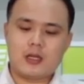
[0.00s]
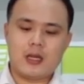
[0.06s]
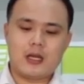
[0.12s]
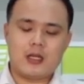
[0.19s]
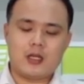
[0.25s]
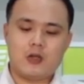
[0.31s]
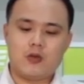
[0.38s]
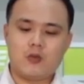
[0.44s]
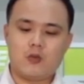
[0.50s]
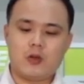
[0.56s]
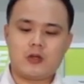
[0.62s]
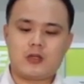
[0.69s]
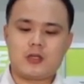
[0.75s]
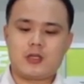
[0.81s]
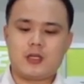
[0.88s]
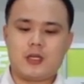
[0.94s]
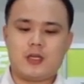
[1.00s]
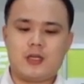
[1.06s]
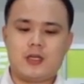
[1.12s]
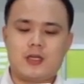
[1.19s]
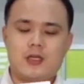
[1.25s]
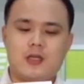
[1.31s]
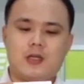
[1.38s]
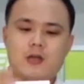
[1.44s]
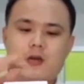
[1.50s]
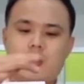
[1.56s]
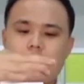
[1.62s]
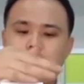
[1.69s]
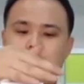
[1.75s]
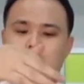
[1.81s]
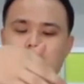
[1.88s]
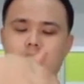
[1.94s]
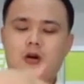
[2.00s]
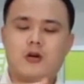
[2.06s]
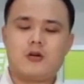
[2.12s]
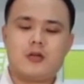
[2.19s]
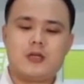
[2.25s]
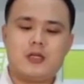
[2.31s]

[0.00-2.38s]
and you will see this on